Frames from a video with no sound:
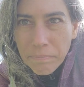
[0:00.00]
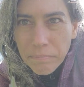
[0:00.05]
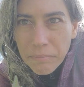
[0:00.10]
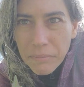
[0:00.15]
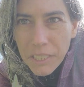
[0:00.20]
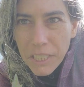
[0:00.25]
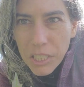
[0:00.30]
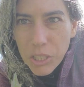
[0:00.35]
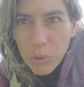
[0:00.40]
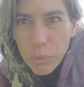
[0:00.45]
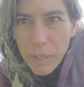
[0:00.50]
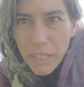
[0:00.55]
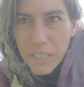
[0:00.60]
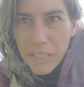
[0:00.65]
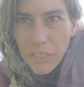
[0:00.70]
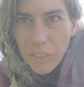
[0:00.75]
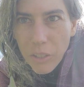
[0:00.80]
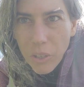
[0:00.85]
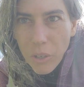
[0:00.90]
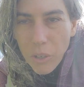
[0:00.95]
6 weeks
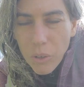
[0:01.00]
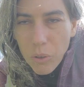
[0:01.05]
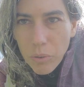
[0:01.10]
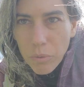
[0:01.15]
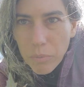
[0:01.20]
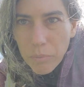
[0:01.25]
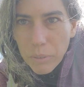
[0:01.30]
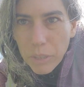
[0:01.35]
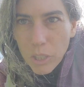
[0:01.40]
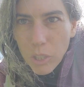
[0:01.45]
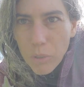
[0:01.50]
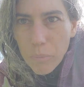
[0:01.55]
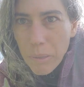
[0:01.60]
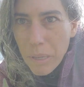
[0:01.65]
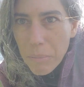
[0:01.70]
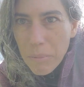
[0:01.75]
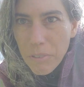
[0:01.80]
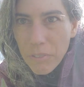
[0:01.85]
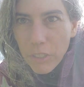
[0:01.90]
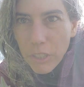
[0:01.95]
ago,
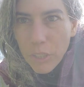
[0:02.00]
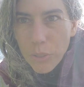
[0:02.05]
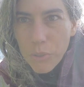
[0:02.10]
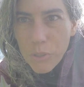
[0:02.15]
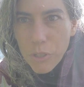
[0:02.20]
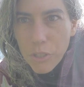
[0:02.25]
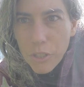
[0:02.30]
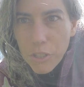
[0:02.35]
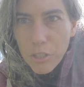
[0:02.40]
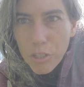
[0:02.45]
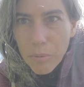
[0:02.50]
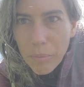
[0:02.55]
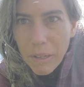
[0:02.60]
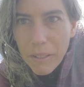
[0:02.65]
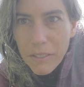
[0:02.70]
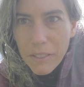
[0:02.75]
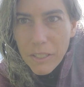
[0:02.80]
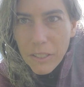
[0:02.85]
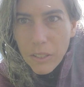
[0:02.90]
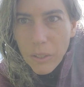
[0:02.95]
maybe even closer to 2
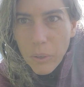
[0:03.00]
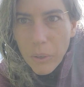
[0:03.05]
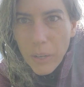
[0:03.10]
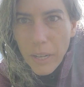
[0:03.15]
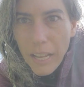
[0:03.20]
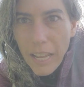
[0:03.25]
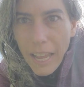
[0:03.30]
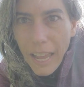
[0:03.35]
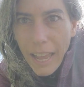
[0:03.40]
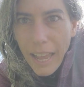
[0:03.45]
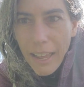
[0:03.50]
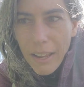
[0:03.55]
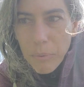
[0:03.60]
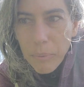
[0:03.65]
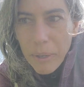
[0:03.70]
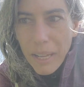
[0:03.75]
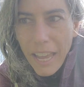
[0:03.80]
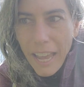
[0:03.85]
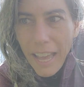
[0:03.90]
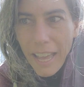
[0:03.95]
months ago, and
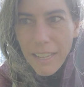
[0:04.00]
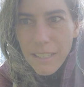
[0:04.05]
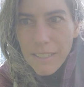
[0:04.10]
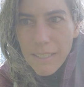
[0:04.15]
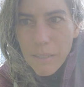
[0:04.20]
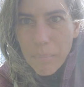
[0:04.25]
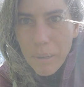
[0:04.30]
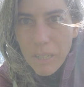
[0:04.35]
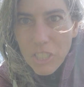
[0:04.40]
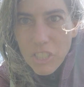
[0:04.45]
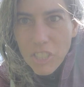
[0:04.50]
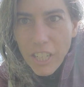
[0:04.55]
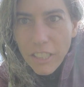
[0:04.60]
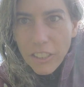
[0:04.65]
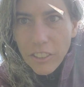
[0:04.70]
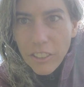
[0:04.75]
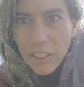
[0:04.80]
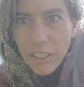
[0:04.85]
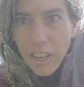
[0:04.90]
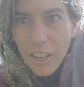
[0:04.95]
we had some much
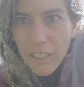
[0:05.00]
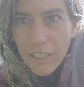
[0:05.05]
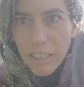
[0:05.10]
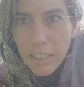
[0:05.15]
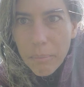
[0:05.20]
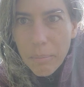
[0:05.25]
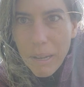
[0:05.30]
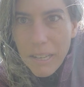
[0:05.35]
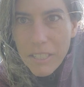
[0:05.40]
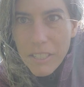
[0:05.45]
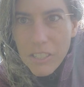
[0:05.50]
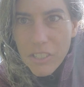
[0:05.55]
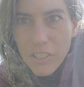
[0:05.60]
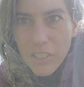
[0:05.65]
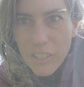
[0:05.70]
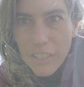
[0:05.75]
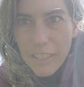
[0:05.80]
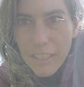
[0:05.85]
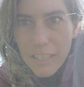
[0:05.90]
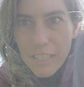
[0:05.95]
younger garlic
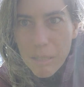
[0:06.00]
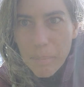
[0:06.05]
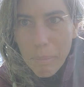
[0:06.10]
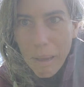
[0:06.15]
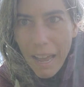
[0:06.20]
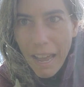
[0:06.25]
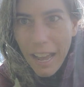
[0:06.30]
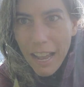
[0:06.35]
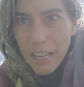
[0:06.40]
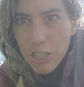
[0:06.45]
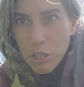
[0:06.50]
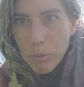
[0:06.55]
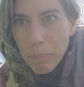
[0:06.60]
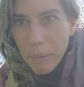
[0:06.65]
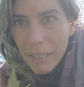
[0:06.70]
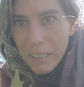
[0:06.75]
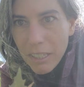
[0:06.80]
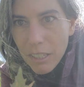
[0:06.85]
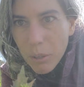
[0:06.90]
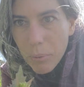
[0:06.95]
mustard in this patch. But
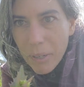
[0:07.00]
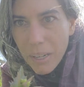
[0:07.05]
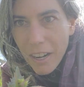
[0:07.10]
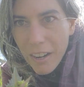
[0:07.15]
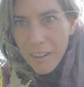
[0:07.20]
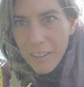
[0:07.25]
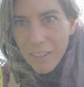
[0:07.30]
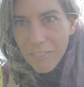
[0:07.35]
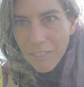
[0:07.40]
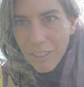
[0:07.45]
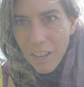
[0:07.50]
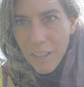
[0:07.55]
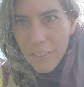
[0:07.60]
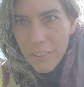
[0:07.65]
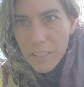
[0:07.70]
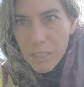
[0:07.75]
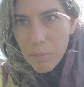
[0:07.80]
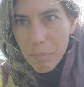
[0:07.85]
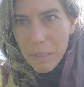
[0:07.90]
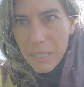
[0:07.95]
here we are, and I've got
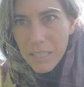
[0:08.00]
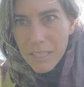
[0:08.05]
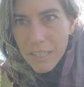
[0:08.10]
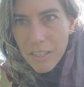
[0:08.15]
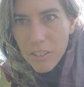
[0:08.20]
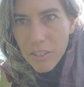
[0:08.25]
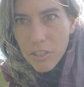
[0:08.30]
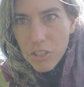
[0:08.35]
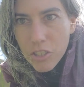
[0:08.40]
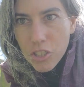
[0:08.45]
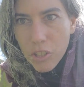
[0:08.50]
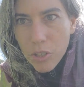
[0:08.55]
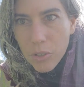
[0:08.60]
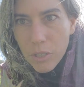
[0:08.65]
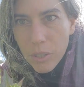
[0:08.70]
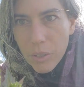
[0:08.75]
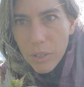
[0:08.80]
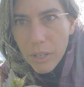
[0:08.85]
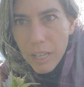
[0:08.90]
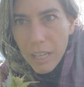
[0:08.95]
this piece here to show
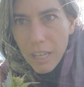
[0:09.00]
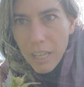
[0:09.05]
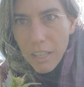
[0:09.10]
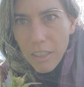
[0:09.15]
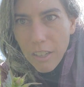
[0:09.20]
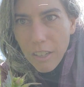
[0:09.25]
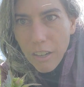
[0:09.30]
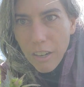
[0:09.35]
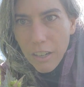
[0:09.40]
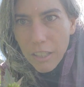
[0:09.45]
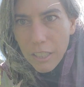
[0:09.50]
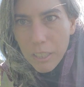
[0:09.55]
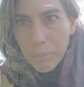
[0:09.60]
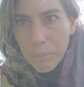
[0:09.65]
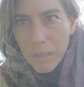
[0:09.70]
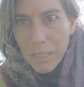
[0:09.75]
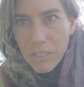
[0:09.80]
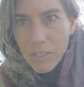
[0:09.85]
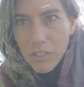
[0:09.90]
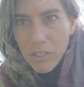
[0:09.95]
you. The garlic
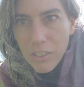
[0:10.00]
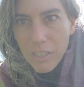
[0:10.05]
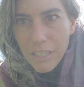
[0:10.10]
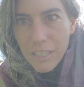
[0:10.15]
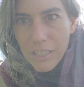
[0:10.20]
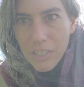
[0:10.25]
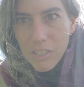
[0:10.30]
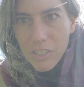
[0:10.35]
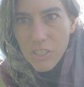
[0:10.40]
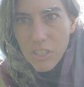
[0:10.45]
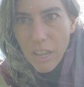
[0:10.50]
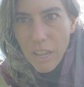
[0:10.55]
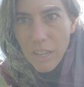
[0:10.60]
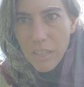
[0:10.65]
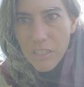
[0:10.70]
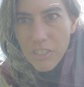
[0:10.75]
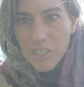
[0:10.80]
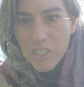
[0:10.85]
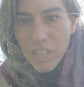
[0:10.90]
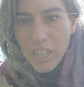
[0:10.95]
mustard is
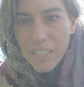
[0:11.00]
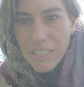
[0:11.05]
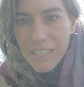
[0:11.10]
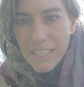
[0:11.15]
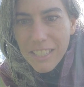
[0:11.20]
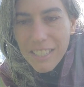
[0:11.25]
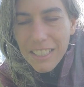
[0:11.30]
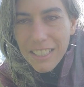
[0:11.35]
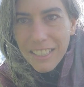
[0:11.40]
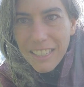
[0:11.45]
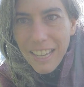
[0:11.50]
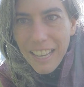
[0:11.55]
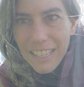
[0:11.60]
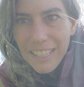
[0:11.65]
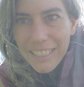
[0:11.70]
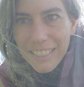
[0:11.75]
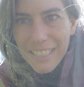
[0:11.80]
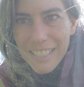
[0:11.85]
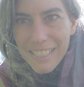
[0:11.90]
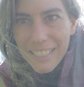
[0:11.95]
just
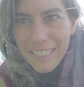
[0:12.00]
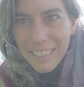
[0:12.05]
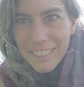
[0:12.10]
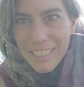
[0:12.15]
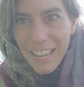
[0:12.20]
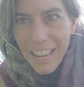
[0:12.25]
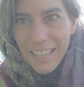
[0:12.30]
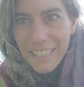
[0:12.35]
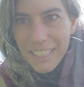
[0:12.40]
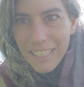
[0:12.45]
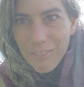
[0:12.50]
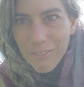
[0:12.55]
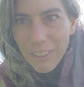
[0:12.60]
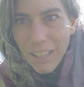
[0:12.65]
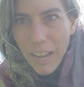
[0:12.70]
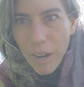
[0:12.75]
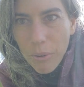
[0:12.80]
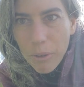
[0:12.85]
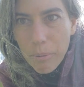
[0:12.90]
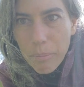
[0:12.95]
getting these little tiny
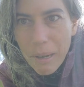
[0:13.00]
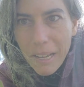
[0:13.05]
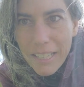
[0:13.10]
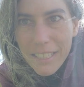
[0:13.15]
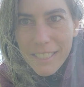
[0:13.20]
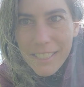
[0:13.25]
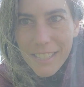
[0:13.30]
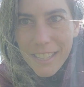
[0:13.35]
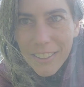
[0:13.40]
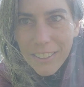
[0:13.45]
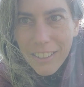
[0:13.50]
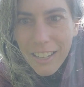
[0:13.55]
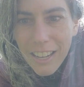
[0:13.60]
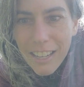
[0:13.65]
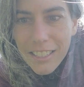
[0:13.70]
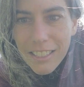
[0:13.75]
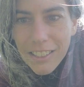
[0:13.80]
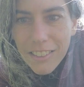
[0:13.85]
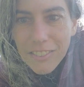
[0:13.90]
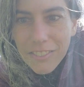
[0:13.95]
flower buds. They're
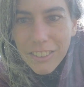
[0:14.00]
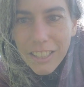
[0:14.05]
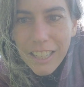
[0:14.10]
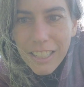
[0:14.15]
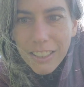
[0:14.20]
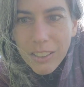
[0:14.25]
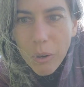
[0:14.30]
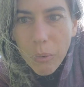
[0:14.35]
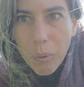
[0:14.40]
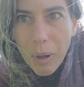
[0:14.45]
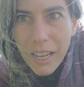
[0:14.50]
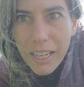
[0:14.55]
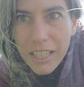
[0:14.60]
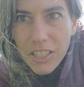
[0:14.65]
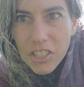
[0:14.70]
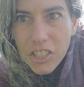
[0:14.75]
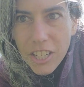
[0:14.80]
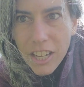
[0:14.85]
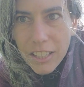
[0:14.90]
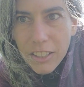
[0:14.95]
kind of like
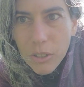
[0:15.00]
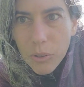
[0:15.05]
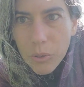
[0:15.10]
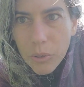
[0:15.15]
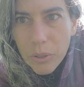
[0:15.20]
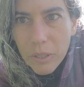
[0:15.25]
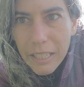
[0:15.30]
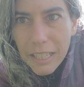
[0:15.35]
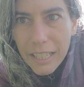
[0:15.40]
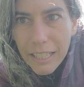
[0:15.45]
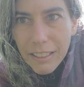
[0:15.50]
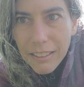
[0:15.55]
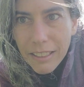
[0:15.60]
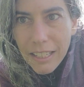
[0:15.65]
whitish yellow green,